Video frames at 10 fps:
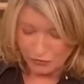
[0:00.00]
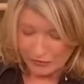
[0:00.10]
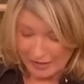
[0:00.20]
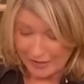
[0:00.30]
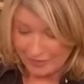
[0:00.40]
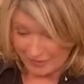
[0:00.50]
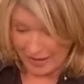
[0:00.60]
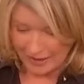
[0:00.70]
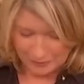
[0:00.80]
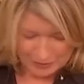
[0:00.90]
forget
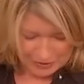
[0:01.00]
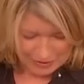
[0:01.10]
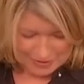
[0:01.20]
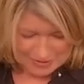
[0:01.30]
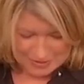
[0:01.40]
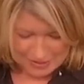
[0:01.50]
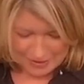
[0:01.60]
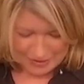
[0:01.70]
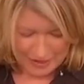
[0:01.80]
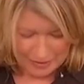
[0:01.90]
that, because,
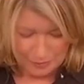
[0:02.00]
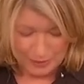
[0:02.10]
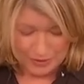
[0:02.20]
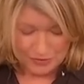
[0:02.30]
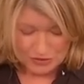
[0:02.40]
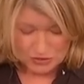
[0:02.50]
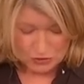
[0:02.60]
and a bathing